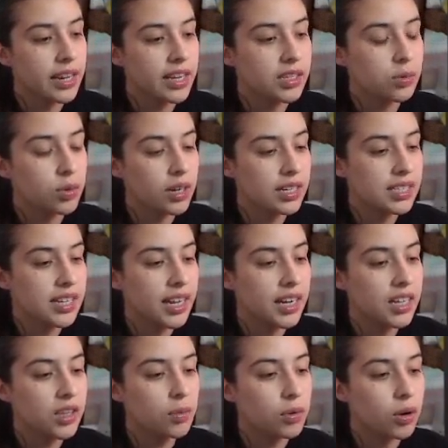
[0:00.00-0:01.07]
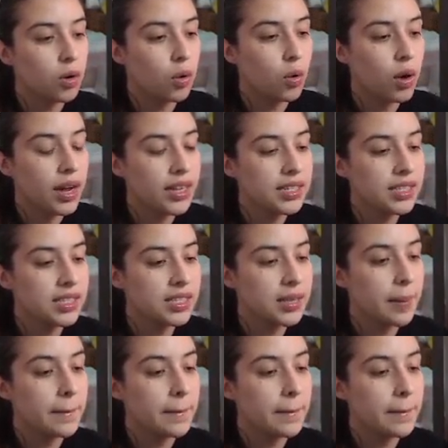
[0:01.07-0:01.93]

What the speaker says: is we're assigning the request